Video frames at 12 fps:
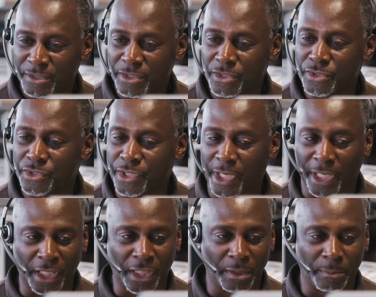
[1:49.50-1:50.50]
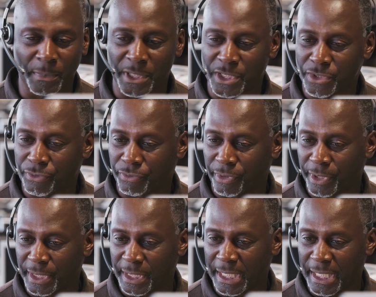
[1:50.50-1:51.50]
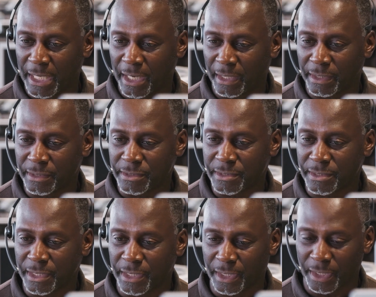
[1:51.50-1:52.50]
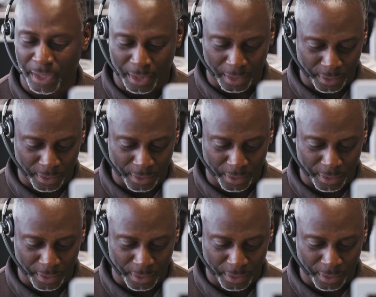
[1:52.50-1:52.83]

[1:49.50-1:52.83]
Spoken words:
These models find applications in customer support,